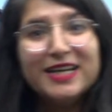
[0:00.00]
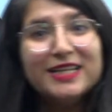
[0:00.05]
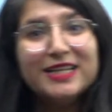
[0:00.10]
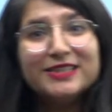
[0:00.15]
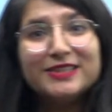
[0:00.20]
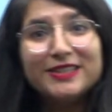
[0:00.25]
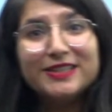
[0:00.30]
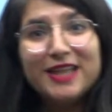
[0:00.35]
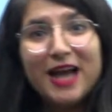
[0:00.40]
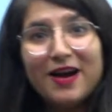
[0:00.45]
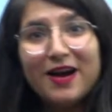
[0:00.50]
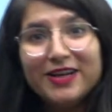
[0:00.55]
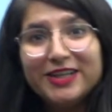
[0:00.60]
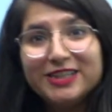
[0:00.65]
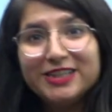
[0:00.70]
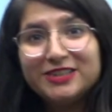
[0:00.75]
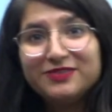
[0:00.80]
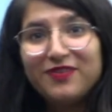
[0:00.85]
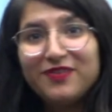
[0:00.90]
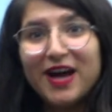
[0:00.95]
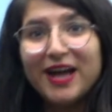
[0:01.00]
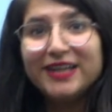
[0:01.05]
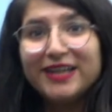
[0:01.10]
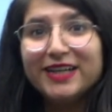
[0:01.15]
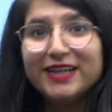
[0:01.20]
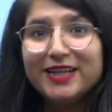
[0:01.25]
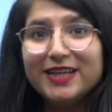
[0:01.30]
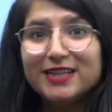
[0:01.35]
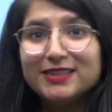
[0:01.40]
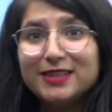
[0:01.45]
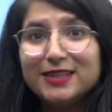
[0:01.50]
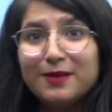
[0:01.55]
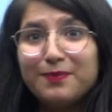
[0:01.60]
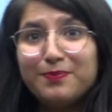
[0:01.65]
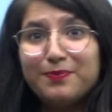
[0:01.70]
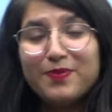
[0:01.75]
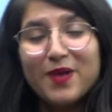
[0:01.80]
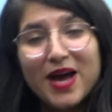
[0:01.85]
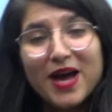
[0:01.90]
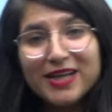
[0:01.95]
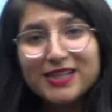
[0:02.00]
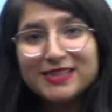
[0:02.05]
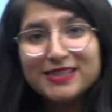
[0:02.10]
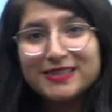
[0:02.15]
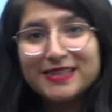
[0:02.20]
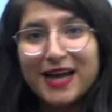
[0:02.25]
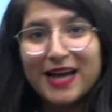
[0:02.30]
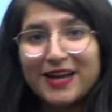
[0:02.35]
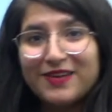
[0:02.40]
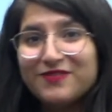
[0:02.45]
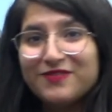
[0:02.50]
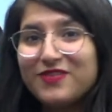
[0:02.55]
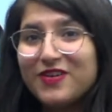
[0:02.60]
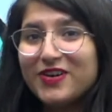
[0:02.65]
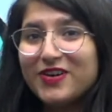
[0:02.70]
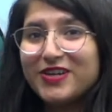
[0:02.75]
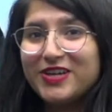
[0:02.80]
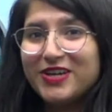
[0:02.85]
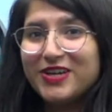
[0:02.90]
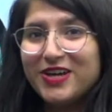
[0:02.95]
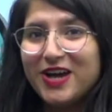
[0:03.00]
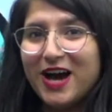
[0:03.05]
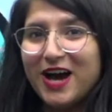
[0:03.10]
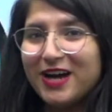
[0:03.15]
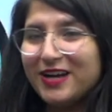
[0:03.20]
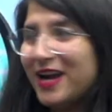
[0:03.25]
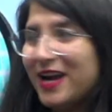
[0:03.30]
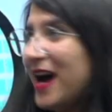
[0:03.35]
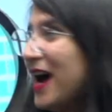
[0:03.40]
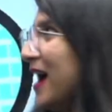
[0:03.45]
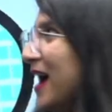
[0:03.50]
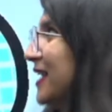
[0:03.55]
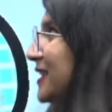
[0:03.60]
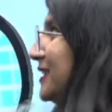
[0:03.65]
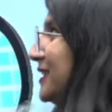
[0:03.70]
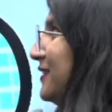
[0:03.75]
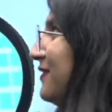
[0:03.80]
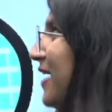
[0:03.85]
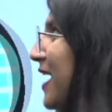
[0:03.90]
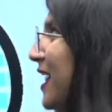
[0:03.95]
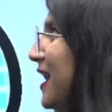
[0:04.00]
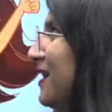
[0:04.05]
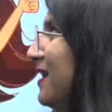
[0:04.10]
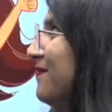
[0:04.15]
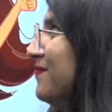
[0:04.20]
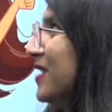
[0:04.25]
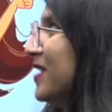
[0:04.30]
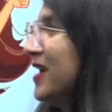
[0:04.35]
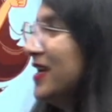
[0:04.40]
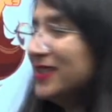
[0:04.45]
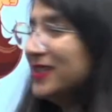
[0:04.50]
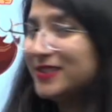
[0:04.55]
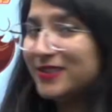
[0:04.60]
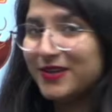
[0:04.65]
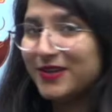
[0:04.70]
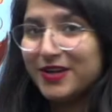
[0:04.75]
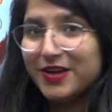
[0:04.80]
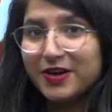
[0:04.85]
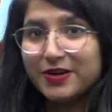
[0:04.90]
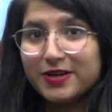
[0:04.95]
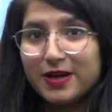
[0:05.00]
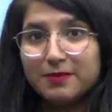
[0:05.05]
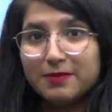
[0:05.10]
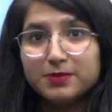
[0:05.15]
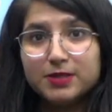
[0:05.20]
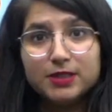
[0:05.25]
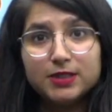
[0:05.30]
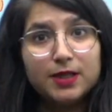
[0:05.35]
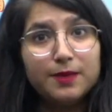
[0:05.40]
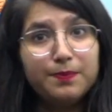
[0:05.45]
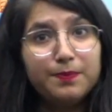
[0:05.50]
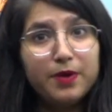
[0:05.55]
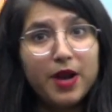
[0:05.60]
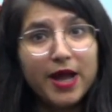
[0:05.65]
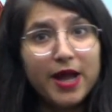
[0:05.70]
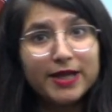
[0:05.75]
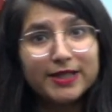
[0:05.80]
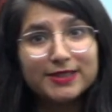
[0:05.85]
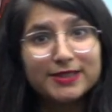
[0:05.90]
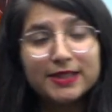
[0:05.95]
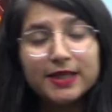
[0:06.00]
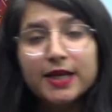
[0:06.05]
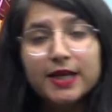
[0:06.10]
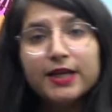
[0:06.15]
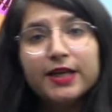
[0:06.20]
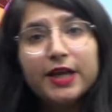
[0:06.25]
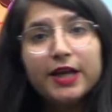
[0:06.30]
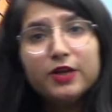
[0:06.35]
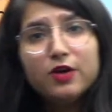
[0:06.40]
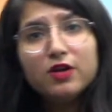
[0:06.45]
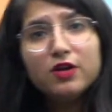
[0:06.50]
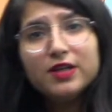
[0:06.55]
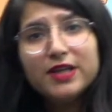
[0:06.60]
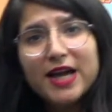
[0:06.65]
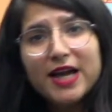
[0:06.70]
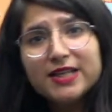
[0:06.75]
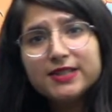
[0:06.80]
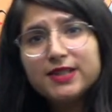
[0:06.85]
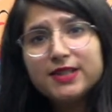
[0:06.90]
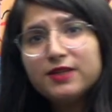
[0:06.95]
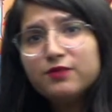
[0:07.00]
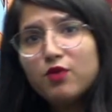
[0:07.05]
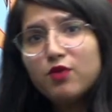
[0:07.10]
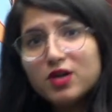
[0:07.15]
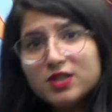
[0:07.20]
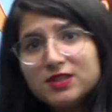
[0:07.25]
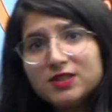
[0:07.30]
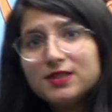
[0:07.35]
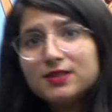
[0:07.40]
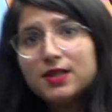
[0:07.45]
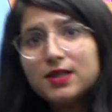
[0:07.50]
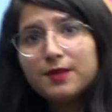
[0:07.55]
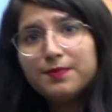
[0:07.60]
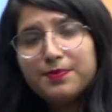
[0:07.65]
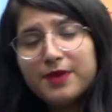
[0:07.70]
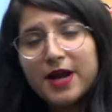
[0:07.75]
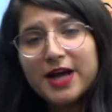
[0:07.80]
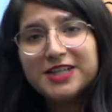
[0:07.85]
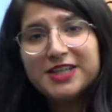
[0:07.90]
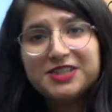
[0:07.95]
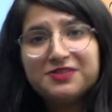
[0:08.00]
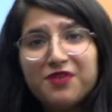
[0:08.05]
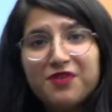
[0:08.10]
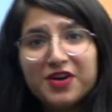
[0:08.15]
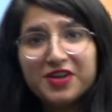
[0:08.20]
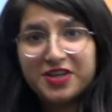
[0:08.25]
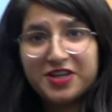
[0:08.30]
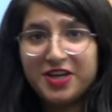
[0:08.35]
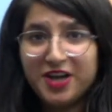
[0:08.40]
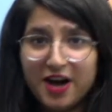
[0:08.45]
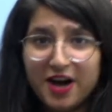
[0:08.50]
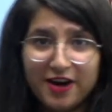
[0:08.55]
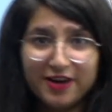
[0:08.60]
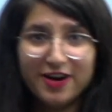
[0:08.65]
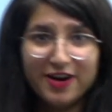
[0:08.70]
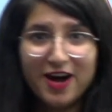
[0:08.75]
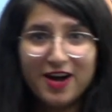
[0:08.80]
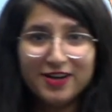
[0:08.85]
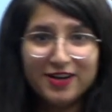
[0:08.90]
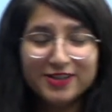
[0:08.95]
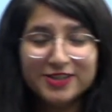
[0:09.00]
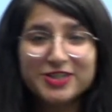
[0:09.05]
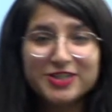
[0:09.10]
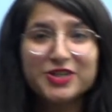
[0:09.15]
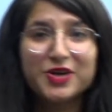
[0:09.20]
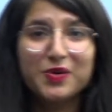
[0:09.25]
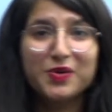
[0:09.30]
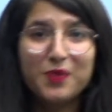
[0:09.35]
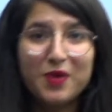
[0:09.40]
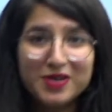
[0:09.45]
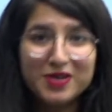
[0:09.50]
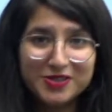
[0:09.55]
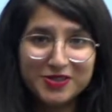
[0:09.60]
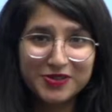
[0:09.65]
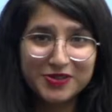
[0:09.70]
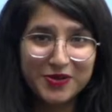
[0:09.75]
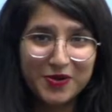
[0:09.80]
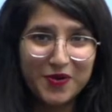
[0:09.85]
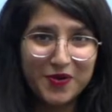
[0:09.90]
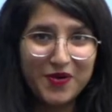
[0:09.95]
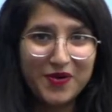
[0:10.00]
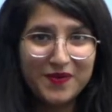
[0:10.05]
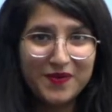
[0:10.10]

So now it's finally a surprise time for Kiara as well. So here comes the surprise. Can you all guess that what's the surprise for Kiara? Do you all want to know?